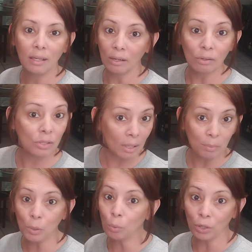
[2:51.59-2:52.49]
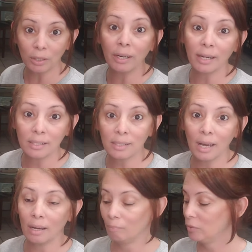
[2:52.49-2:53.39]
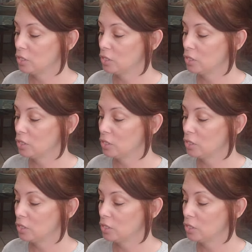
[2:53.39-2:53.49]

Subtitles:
you know, some to work the next day.